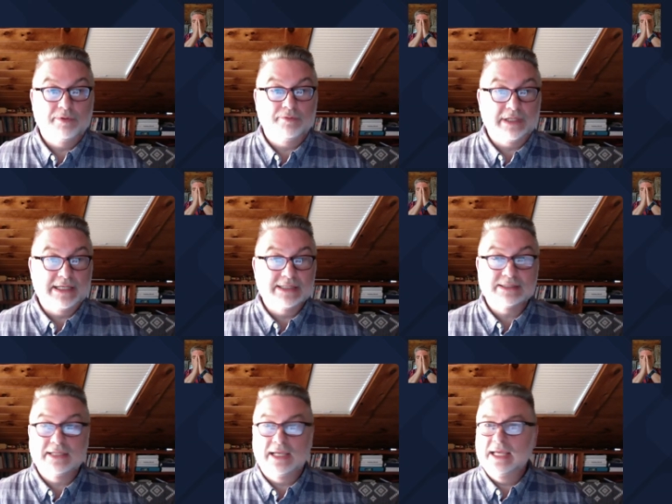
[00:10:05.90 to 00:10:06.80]

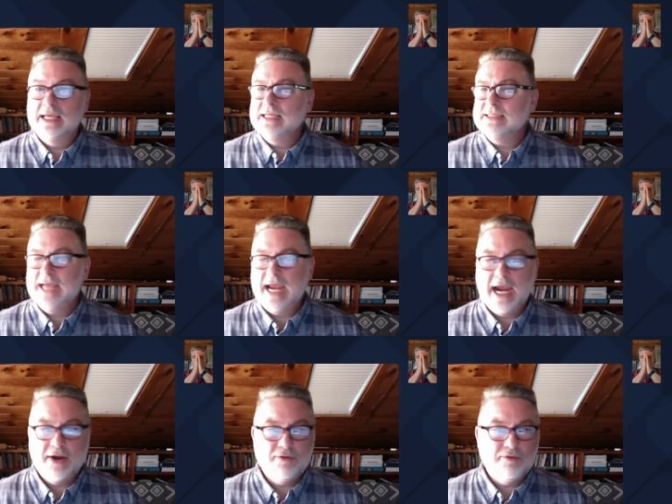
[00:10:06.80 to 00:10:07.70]
release
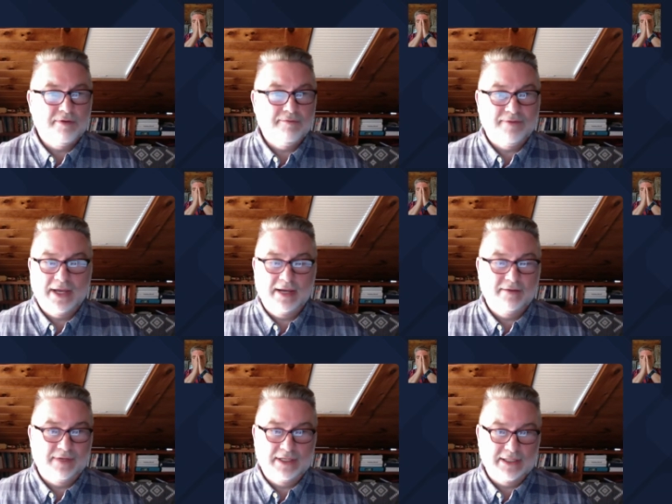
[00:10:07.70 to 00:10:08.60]
terrifying
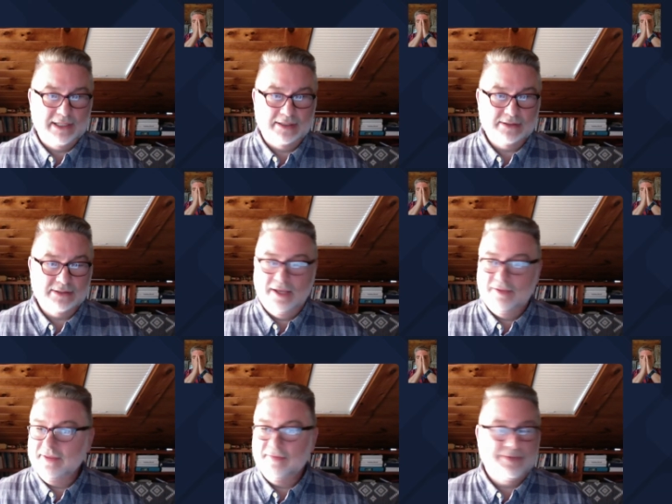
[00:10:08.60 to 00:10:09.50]
feelings
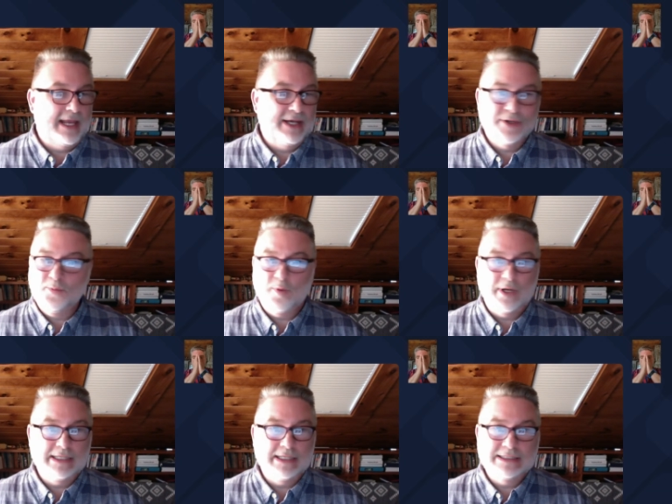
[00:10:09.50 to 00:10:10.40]
that they don't
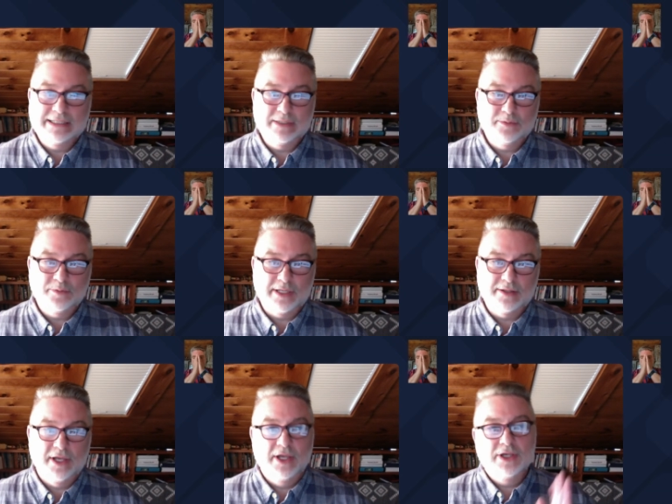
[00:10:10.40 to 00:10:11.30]
want to deal with
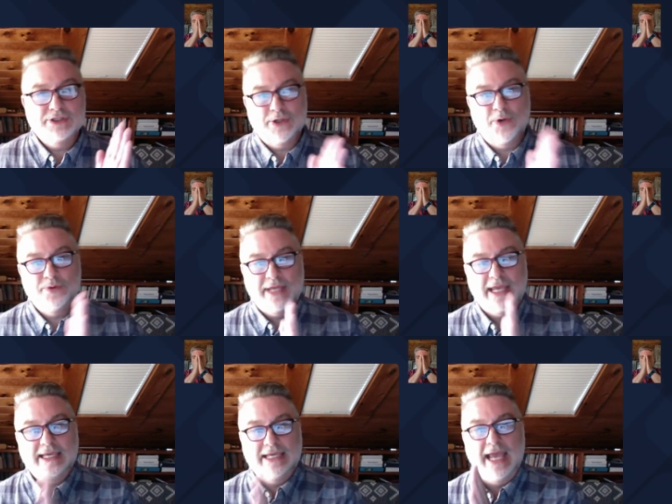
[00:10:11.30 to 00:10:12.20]
so
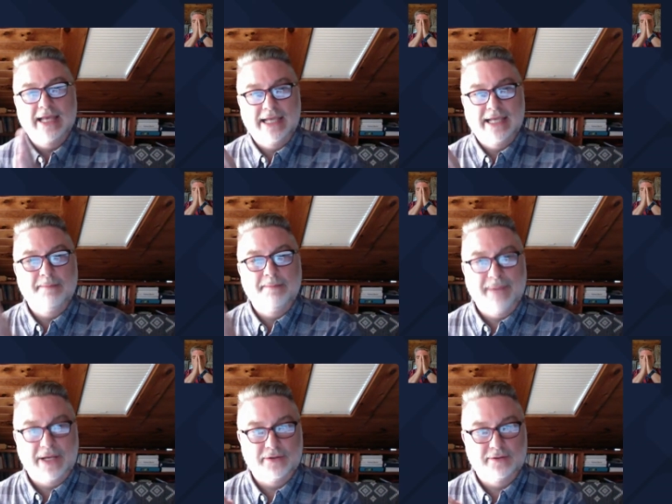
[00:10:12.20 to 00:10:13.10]
they can get
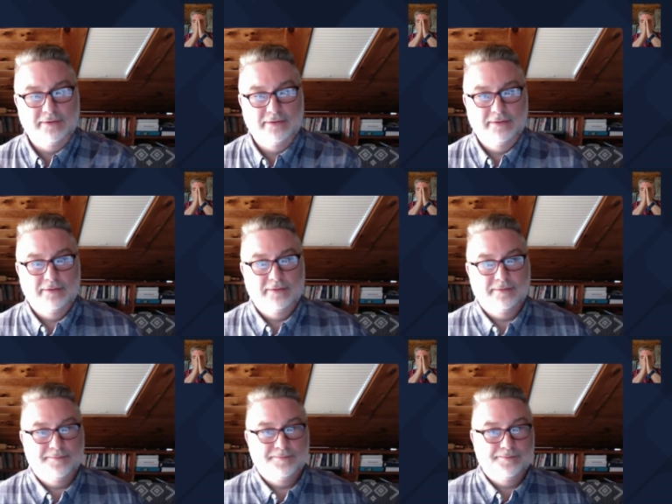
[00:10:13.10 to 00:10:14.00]
better.
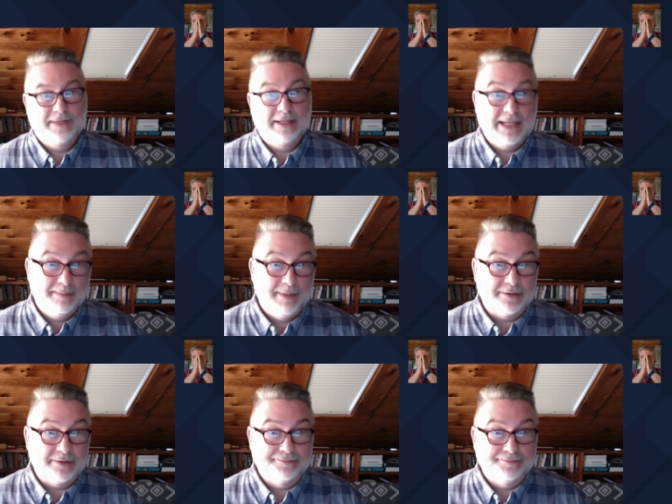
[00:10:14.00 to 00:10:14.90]
And they get
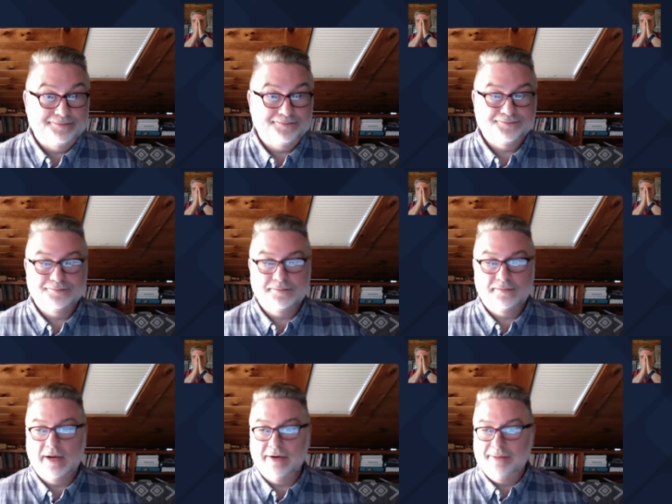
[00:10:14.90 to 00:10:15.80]
better.
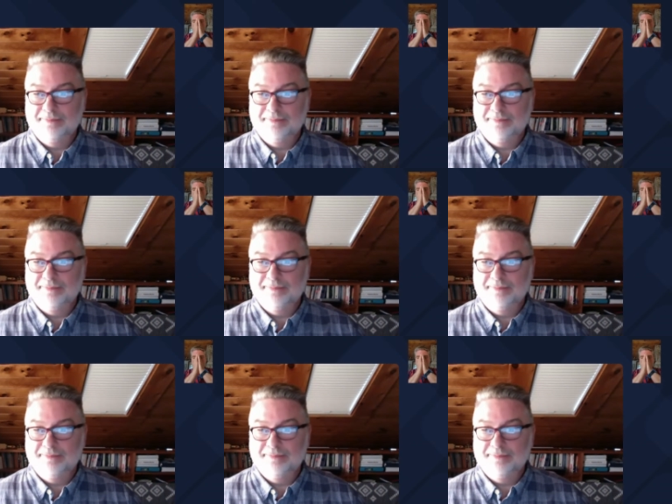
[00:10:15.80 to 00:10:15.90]
All right.